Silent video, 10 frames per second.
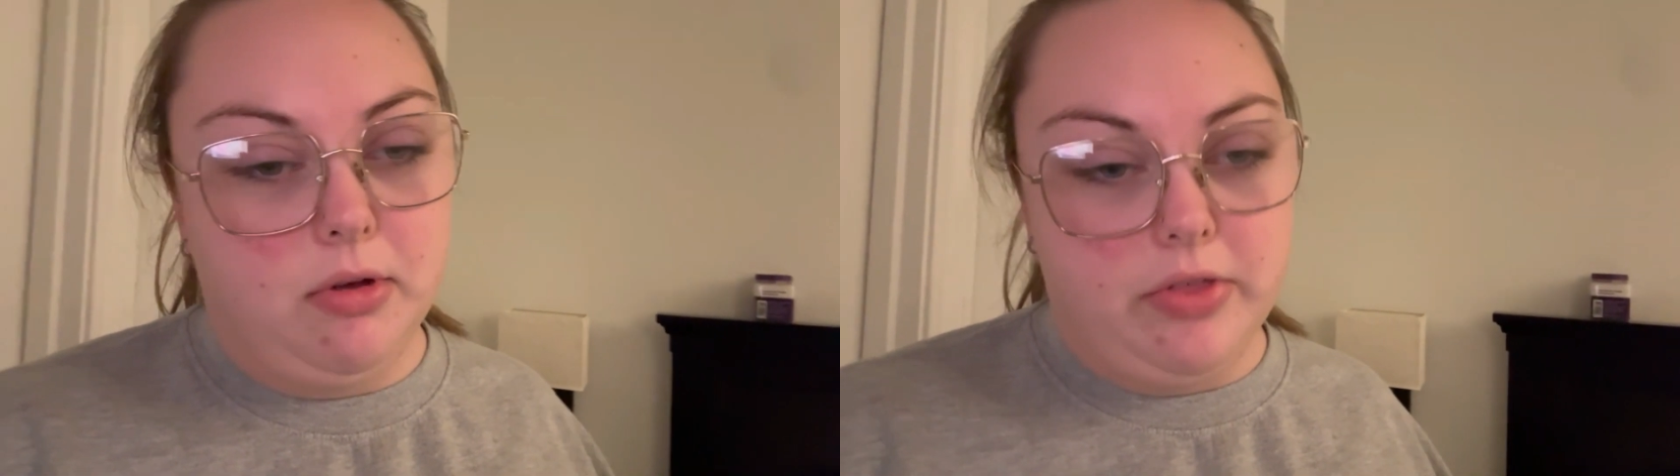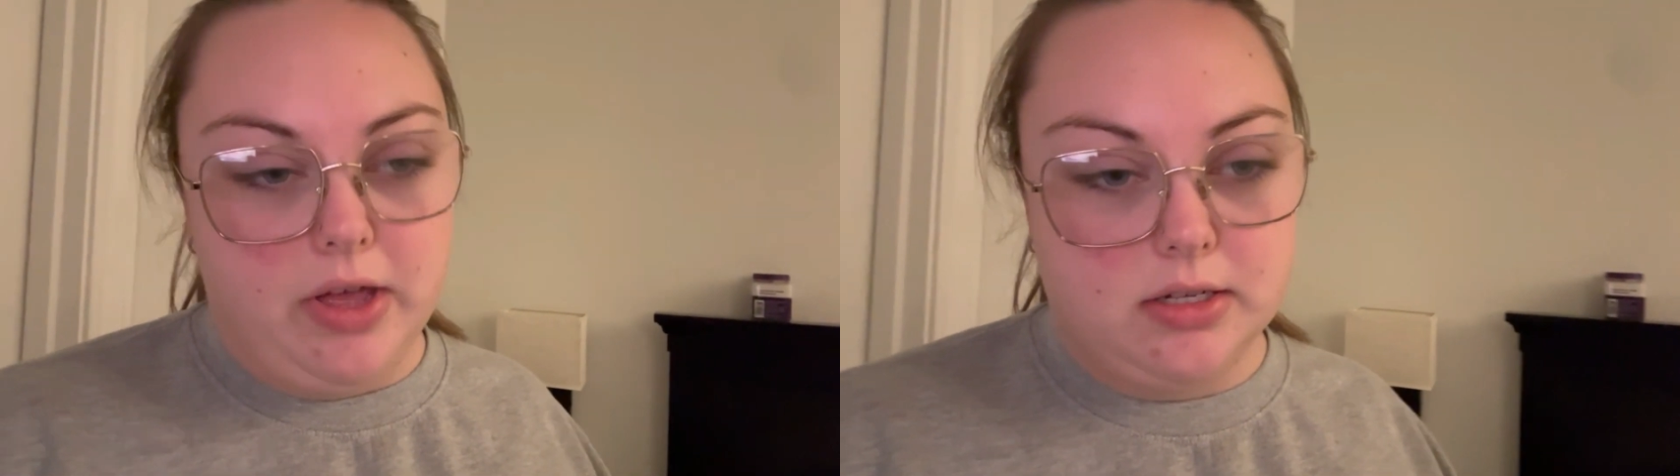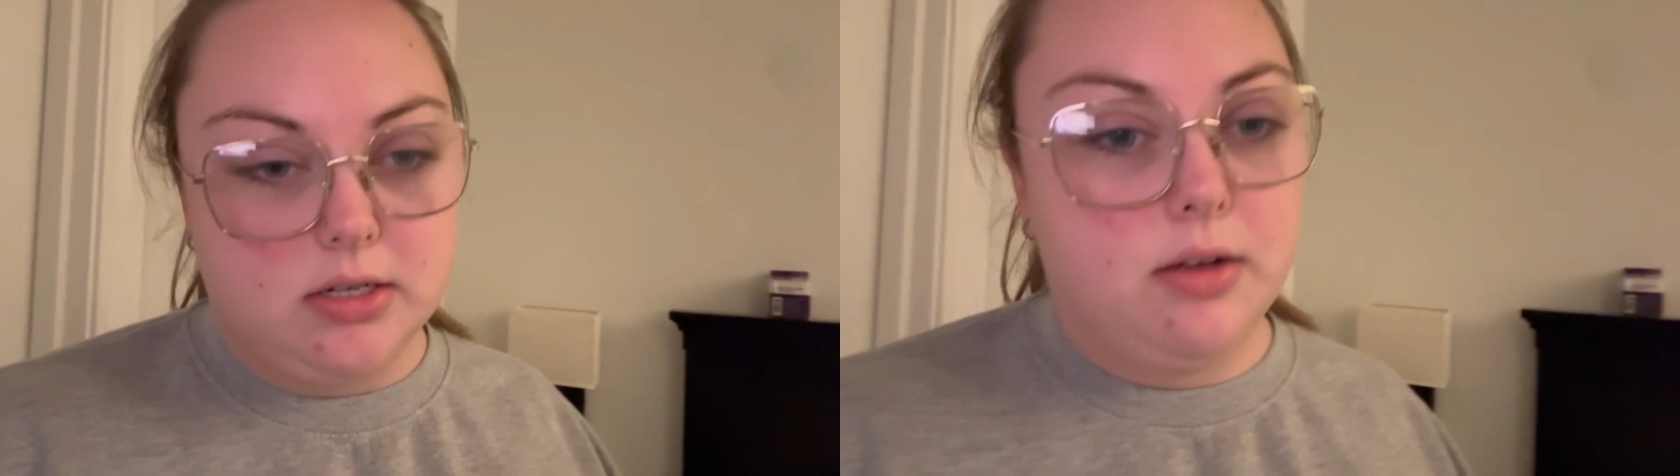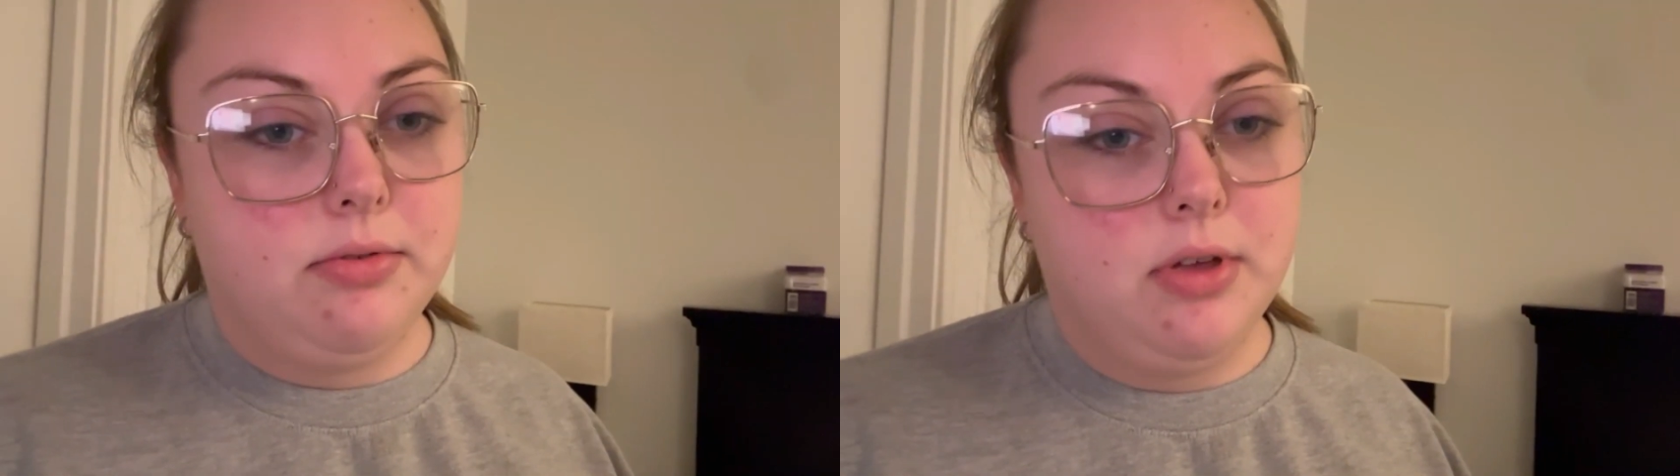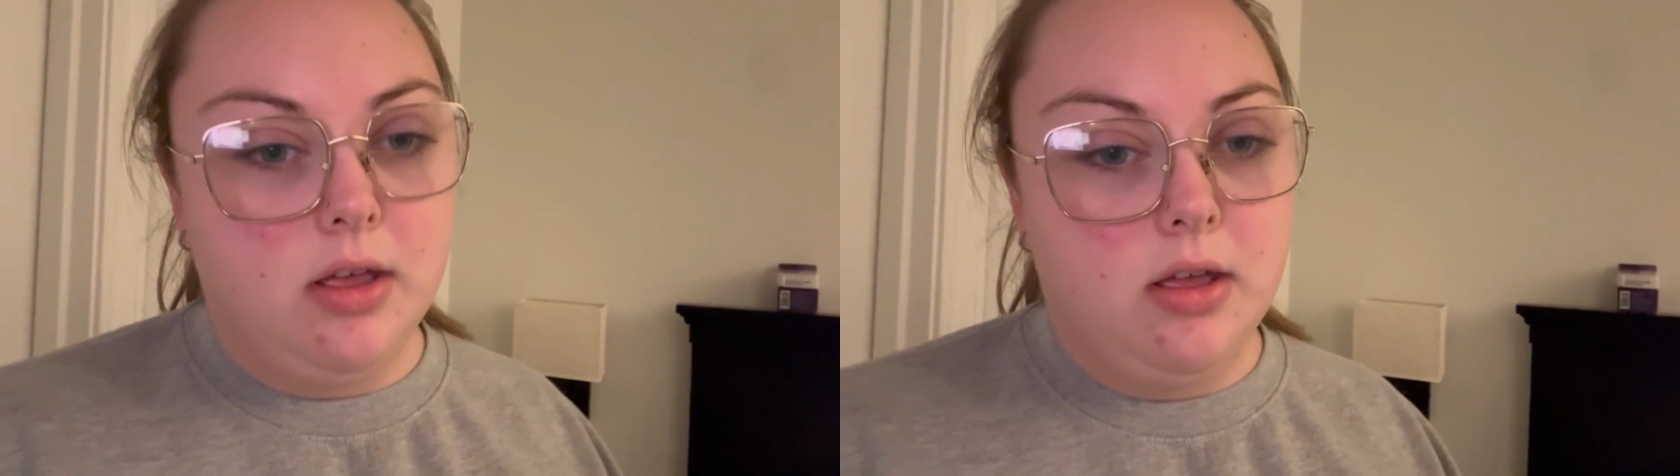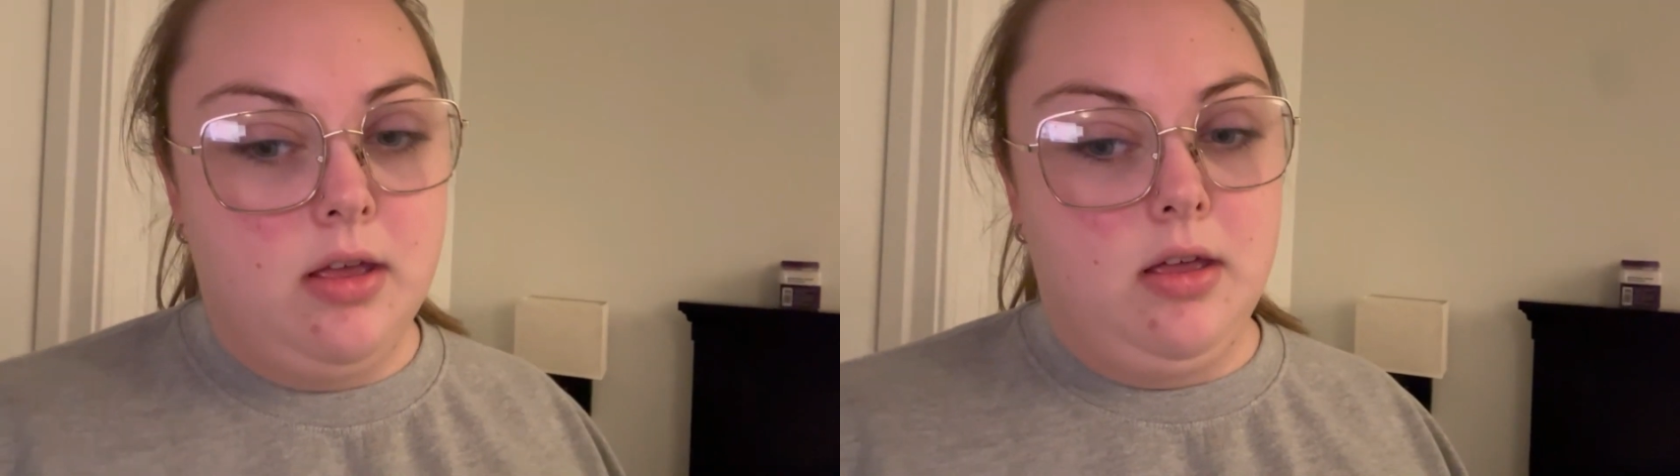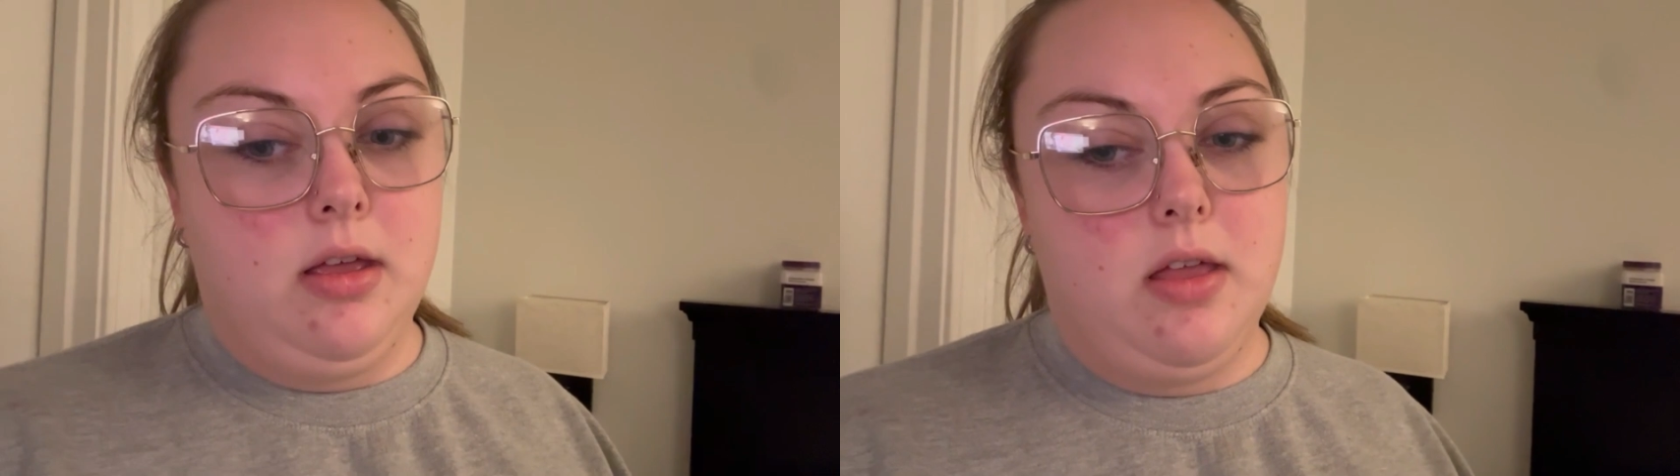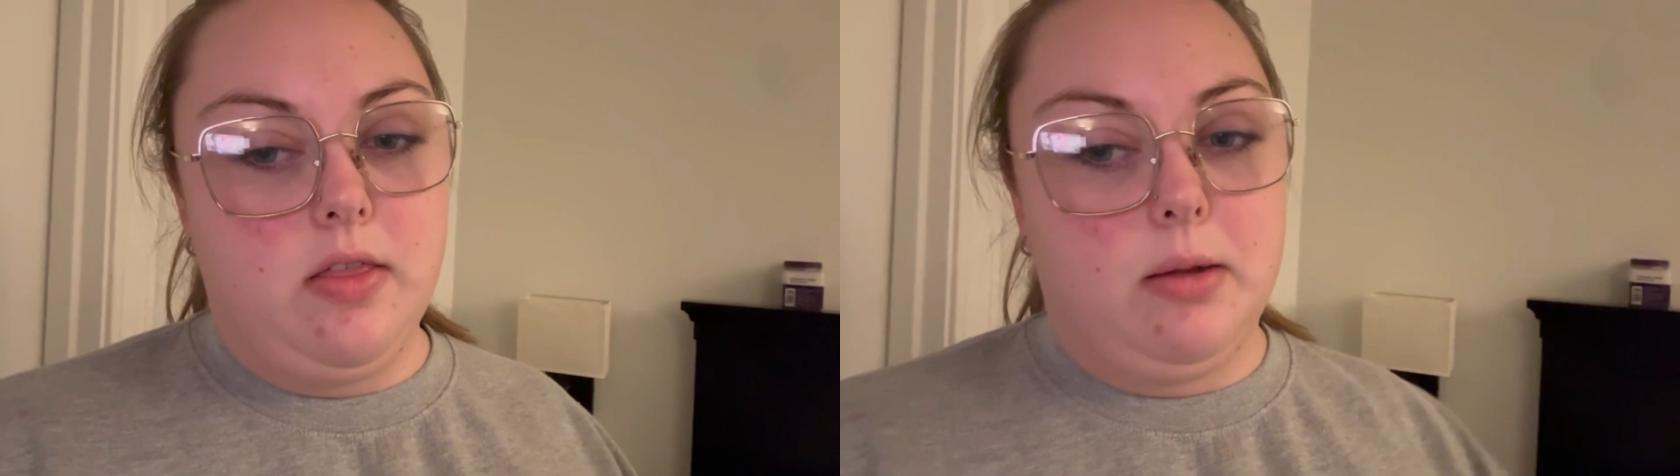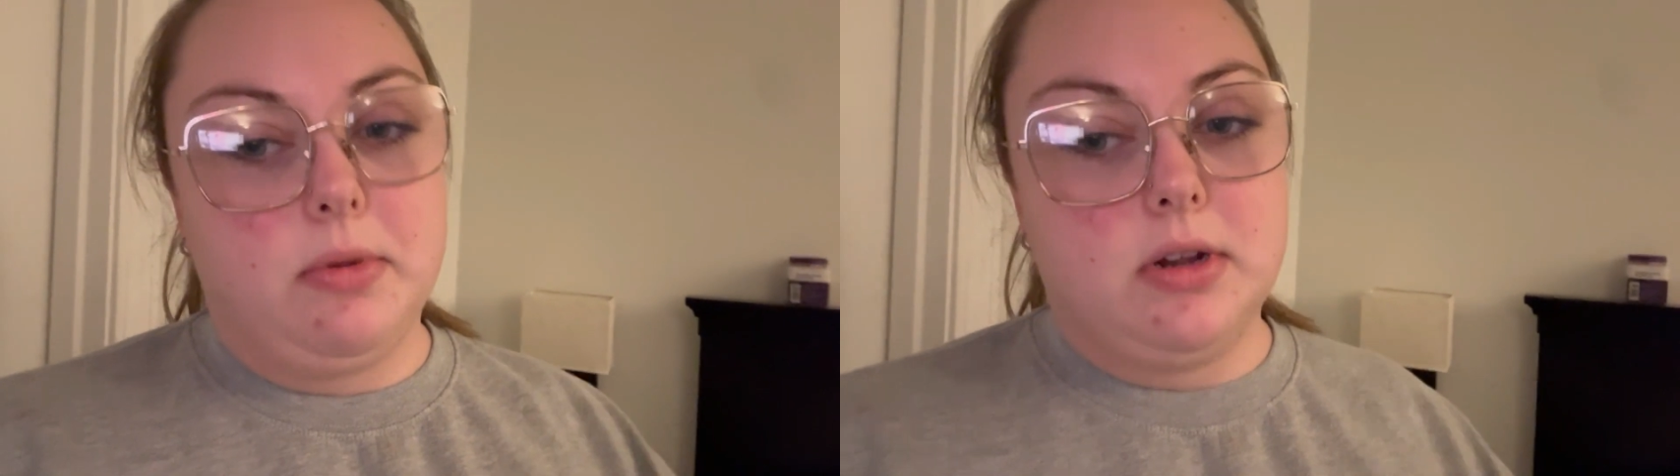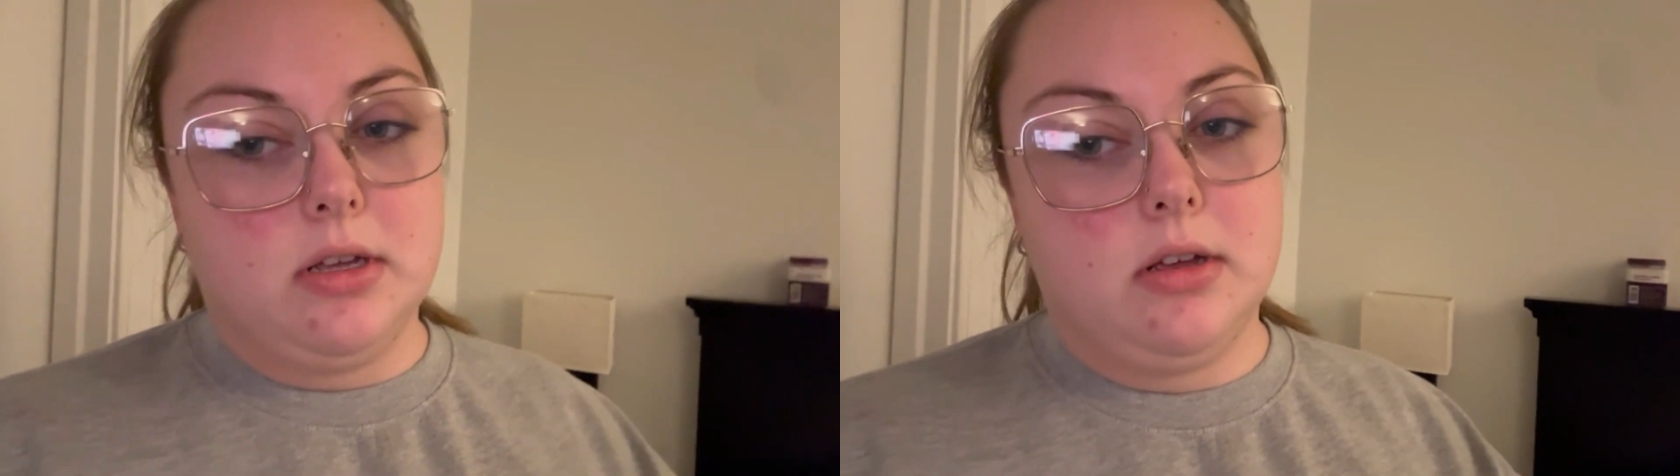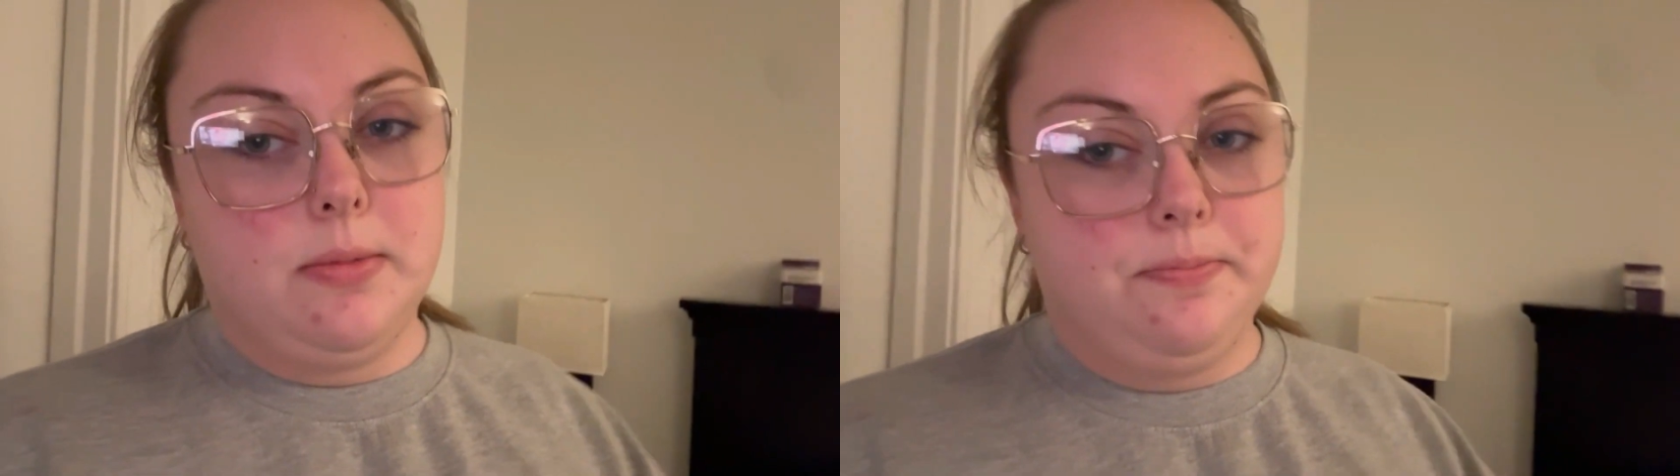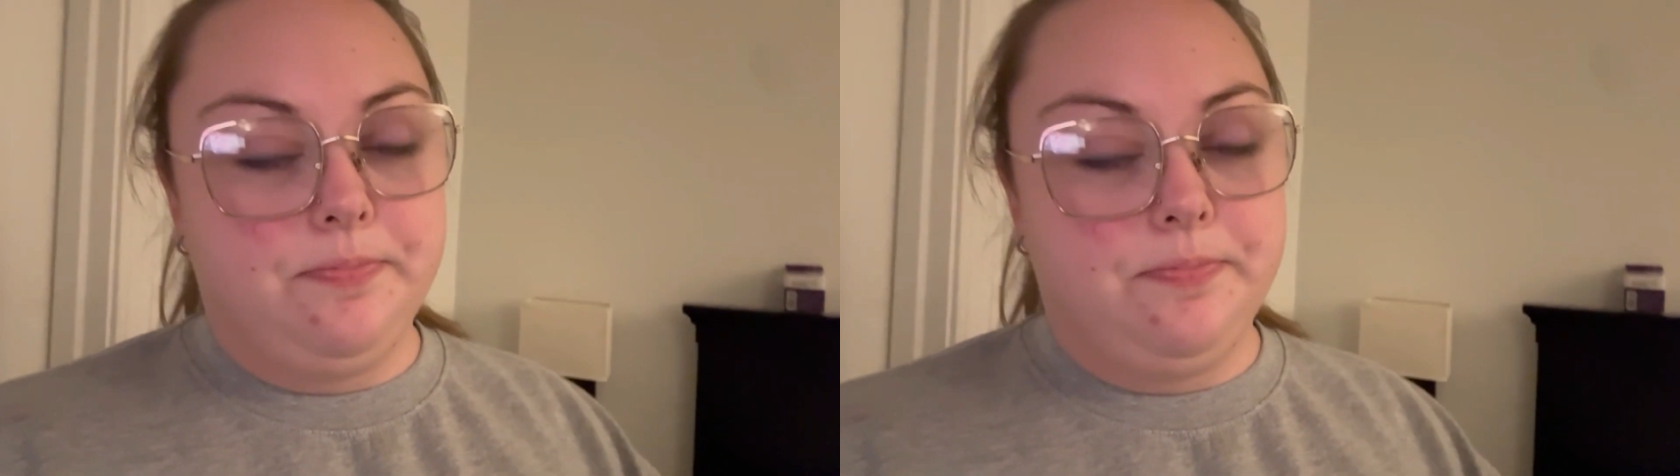all that stuff. And then